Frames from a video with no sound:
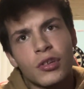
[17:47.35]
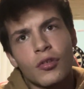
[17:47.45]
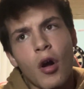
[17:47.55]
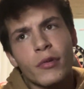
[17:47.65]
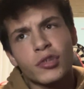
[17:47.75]
and
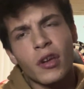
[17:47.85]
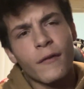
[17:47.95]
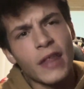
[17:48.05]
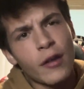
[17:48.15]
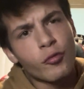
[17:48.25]
you're always looking
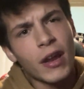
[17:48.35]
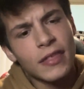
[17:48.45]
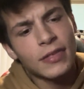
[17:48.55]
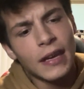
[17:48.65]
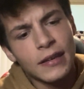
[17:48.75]
for that right
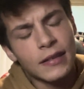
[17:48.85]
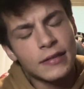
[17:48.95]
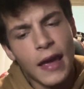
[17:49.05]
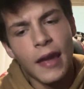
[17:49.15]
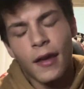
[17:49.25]
thing to
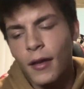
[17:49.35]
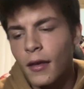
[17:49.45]
say,